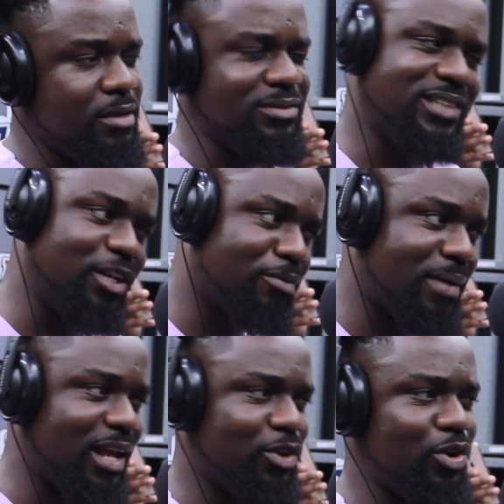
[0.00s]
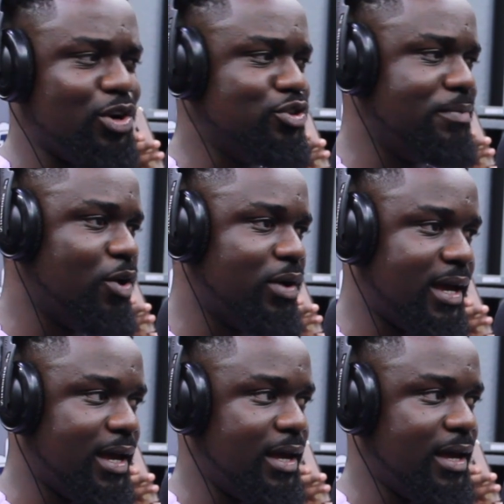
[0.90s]
state of mind like you're going to be
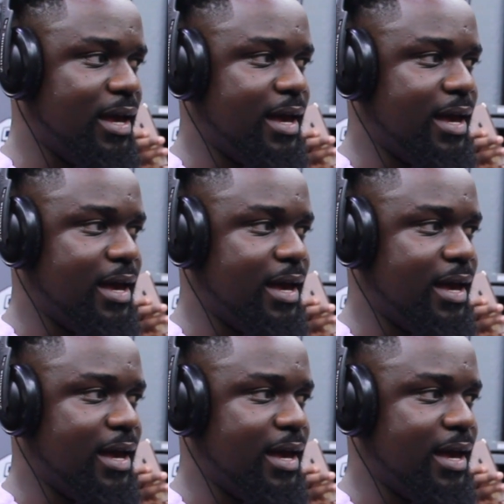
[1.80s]
okay.